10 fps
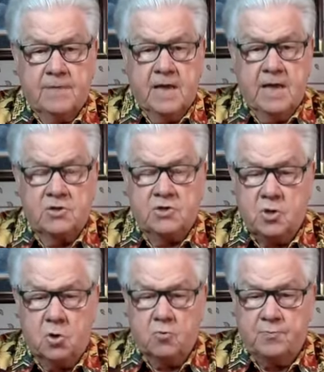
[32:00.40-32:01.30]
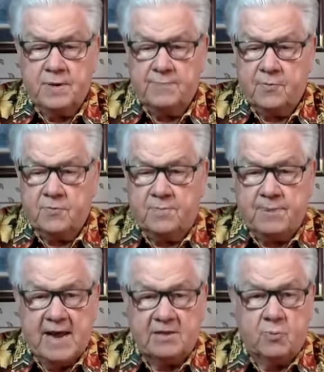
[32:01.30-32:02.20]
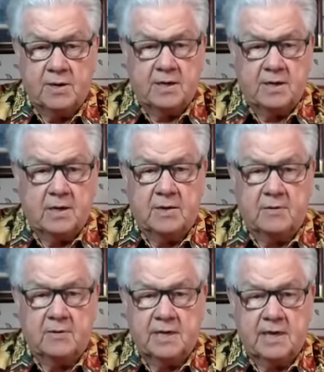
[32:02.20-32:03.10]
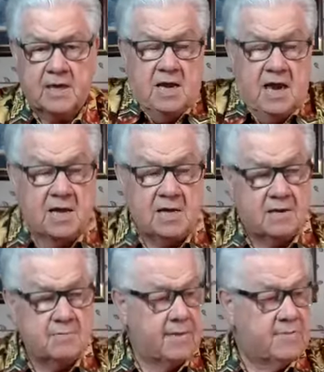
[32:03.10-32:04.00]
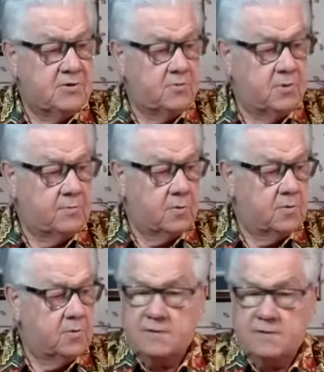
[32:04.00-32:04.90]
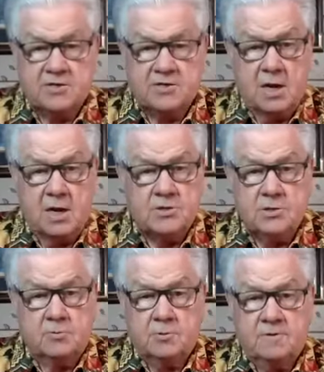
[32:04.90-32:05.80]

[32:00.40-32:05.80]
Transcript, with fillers: and show people the pathway to clarity. And in my mentoring program, that's all I do.